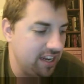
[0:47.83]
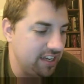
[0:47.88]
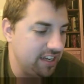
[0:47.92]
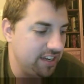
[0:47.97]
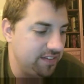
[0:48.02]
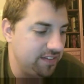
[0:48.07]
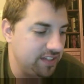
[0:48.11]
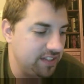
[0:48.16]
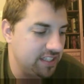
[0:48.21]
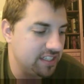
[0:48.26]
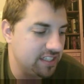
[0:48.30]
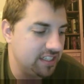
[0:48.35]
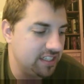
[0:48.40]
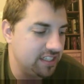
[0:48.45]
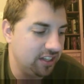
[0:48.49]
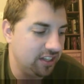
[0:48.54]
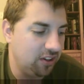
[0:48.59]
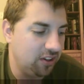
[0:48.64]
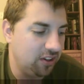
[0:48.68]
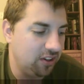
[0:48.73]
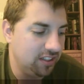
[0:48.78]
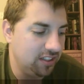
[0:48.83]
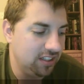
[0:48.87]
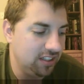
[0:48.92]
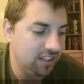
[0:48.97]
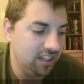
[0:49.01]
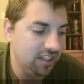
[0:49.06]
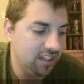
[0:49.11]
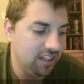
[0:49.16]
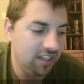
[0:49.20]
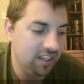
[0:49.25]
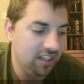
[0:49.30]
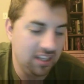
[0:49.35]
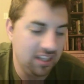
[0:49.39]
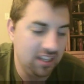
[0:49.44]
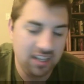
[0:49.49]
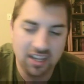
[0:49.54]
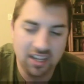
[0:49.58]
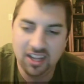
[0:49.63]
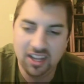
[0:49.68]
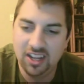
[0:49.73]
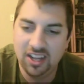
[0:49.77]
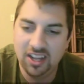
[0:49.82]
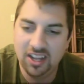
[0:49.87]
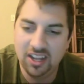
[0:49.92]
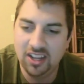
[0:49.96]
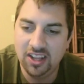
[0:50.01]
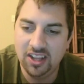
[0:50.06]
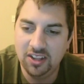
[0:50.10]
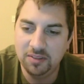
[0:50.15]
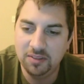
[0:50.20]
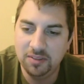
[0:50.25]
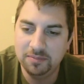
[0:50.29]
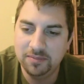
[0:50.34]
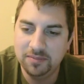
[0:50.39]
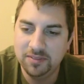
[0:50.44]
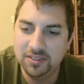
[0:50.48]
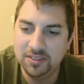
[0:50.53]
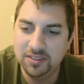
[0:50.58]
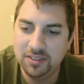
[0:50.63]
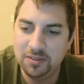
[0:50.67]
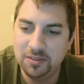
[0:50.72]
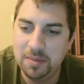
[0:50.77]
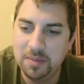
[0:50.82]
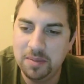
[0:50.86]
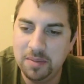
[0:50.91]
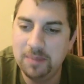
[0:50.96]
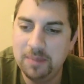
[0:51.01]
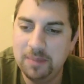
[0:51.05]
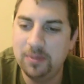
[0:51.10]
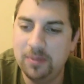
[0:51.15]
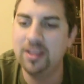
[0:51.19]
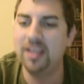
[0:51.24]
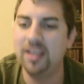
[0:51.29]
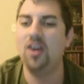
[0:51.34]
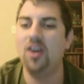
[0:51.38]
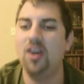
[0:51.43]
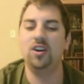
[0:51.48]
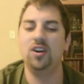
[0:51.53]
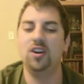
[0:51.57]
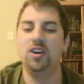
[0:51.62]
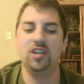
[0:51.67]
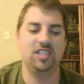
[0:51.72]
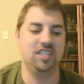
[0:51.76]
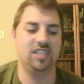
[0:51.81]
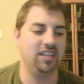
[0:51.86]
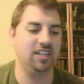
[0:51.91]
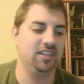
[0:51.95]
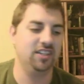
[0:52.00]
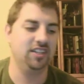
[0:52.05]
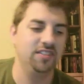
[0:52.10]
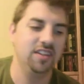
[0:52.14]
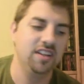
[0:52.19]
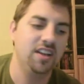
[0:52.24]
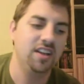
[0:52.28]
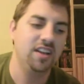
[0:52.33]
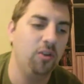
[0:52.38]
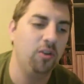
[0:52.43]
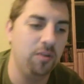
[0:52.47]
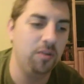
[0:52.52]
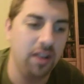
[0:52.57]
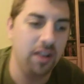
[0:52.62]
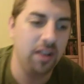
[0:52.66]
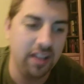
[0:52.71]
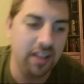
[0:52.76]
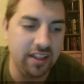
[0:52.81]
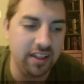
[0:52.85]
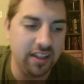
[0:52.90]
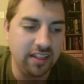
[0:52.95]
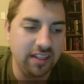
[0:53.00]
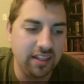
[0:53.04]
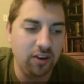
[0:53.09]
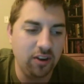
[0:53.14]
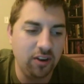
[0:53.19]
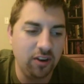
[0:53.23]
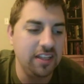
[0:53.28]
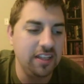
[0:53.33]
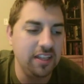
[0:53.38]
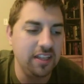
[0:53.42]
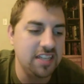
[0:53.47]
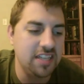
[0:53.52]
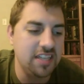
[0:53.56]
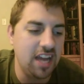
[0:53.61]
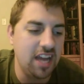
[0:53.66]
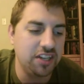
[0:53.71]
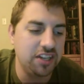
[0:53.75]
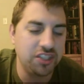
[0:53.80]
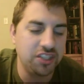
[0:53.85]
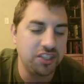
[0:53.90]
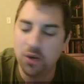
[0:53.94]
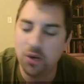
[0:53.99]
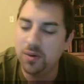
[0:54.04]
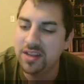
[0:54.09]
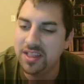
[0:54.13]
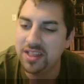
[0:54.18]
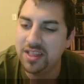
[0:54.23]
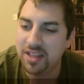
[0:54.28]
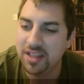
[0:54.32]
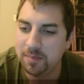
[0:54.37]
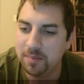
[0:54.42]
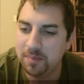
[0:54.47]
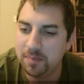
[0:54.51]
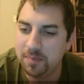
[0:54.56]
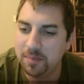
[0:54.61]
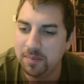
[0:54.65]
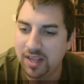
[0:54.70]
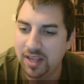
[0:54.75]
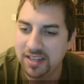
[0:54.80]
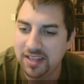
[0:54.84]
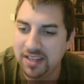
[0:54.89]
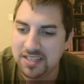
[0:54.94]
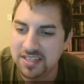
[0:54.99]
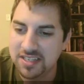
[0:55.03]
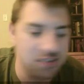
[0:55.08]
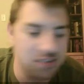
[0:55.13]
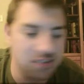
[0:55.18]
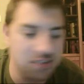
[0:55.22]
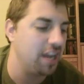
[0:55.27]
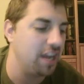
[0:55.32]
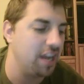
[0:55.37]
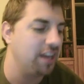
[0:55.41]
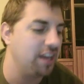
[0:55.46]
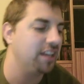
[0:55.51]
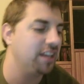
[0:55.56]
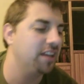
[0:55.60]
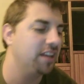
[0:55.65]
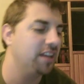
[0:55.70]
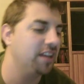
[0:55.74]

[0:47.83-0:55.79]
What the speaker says: Even still, some people that aren't, or they're at least not showing them as entertaining.